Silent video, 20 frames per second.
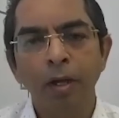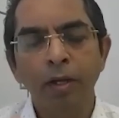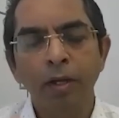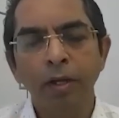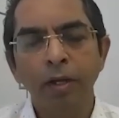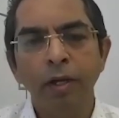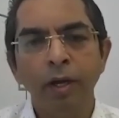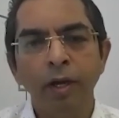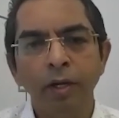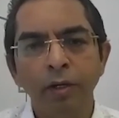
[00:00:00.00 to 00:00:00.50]

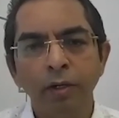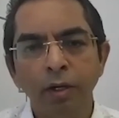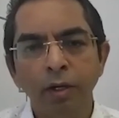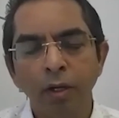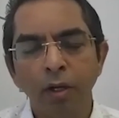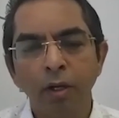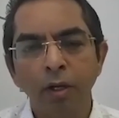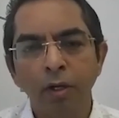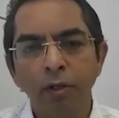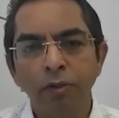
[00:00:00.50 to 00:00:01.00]
create
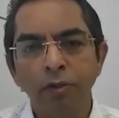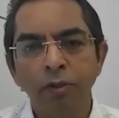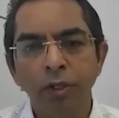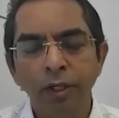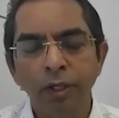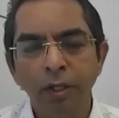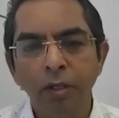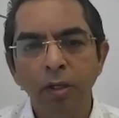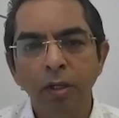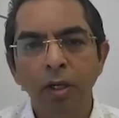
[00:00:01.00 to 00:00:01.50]

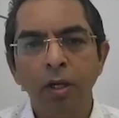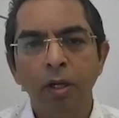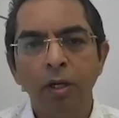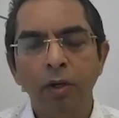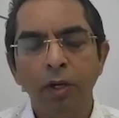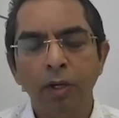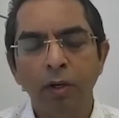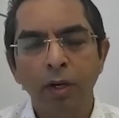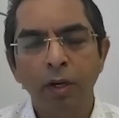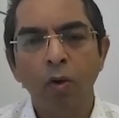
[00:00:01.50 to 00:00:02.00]
3
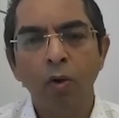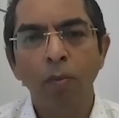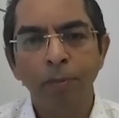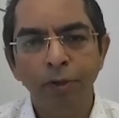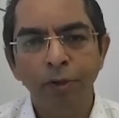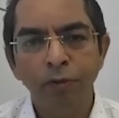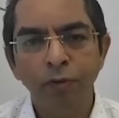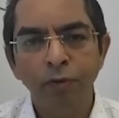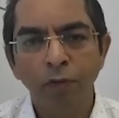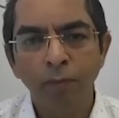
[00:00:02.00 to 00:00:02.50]

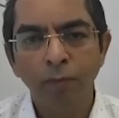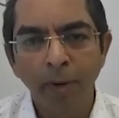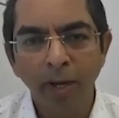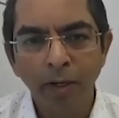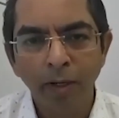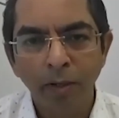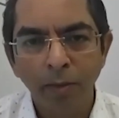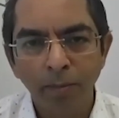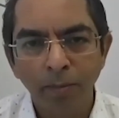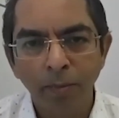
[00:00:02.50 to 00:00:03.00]
copies of
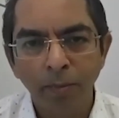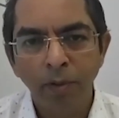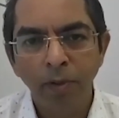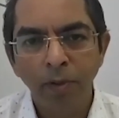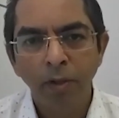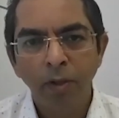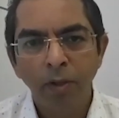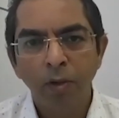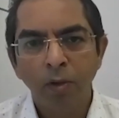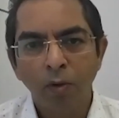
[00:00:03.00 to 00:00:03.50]
backup
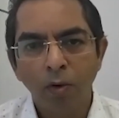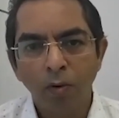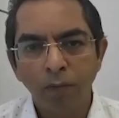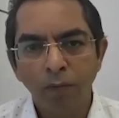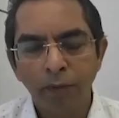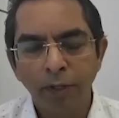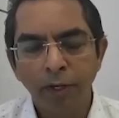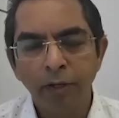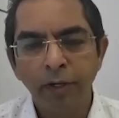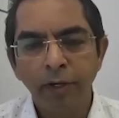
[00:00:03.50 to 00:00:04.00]
of
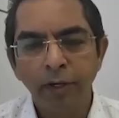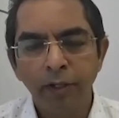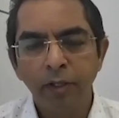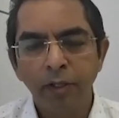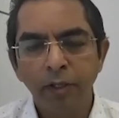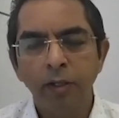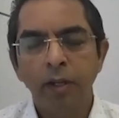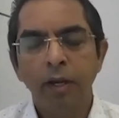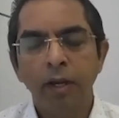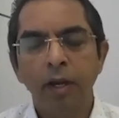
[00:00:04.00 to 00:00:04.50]
their
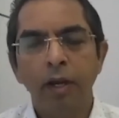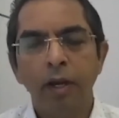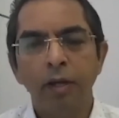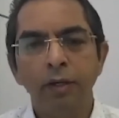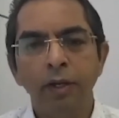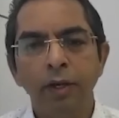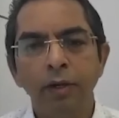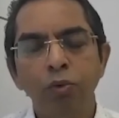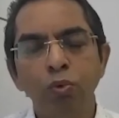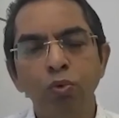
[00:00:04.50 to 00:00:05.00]
data,
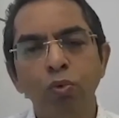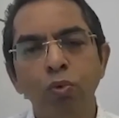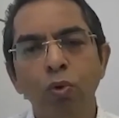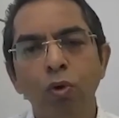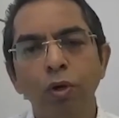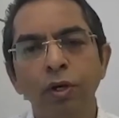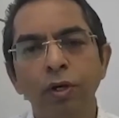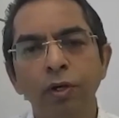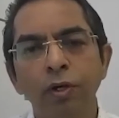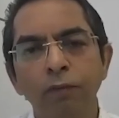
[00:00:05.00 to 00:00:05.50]
and then 2
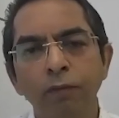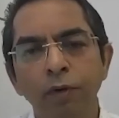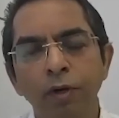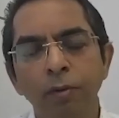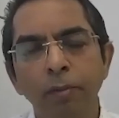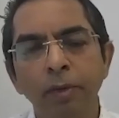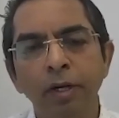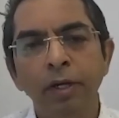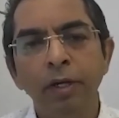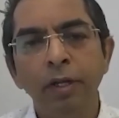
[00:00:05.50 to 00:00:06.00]
on a
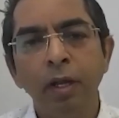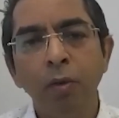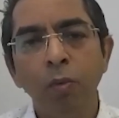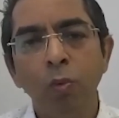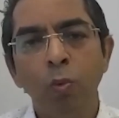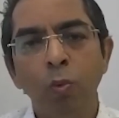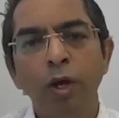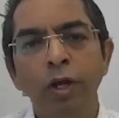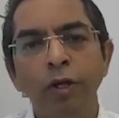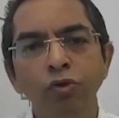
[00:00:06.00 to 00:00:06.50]
different media.
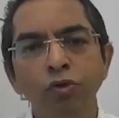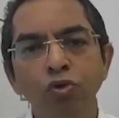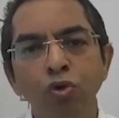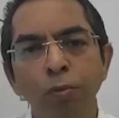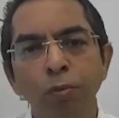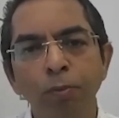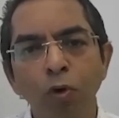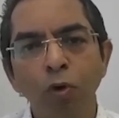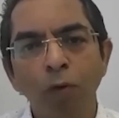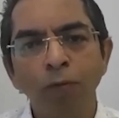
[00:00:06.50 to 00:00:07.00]
1
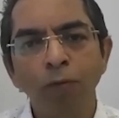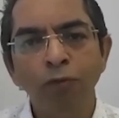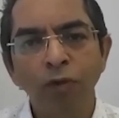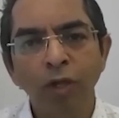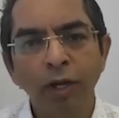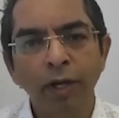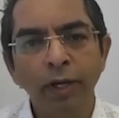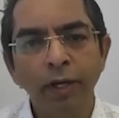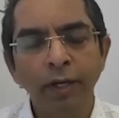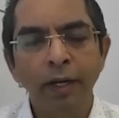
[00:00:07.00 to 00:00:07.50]
should be
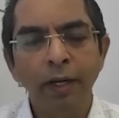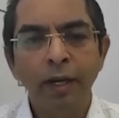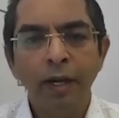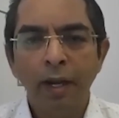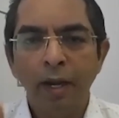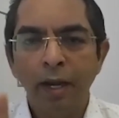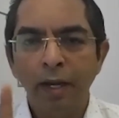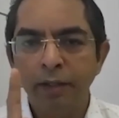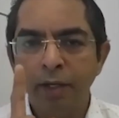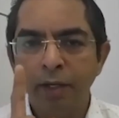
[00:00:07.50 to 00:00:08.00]
offsite,
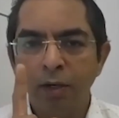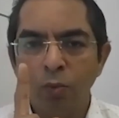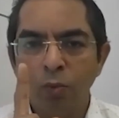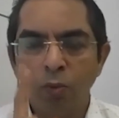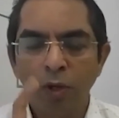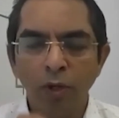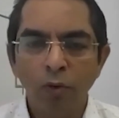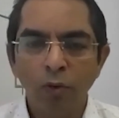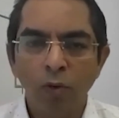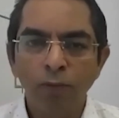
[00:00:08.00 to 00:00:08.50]
and that
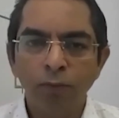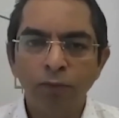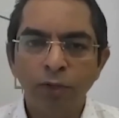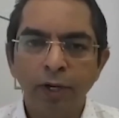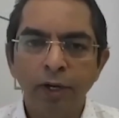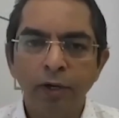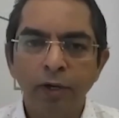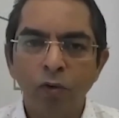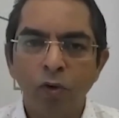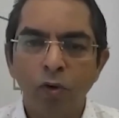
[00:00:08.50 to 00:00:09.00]
one
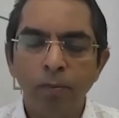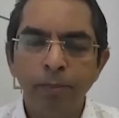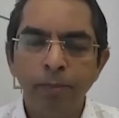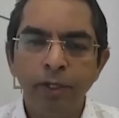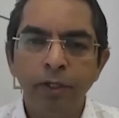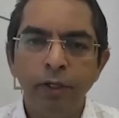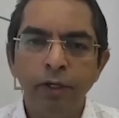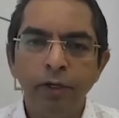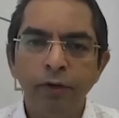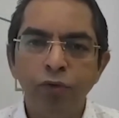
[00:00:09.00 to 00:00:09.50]
offsite
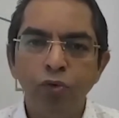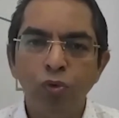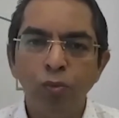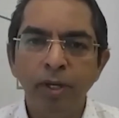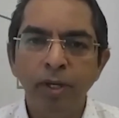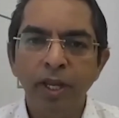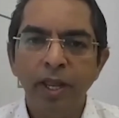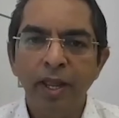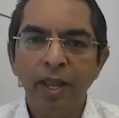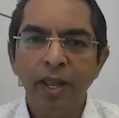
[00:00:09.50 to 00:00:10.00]
copy needs to
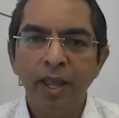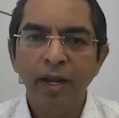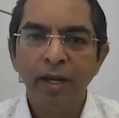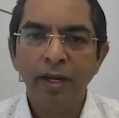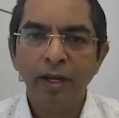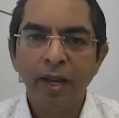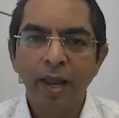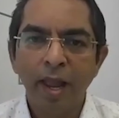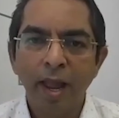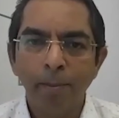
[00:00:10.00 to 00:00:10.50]
be air
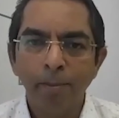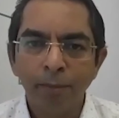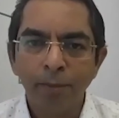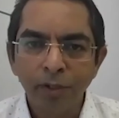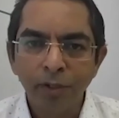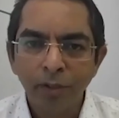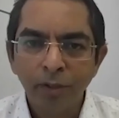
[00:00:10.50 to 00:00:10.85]
gapped.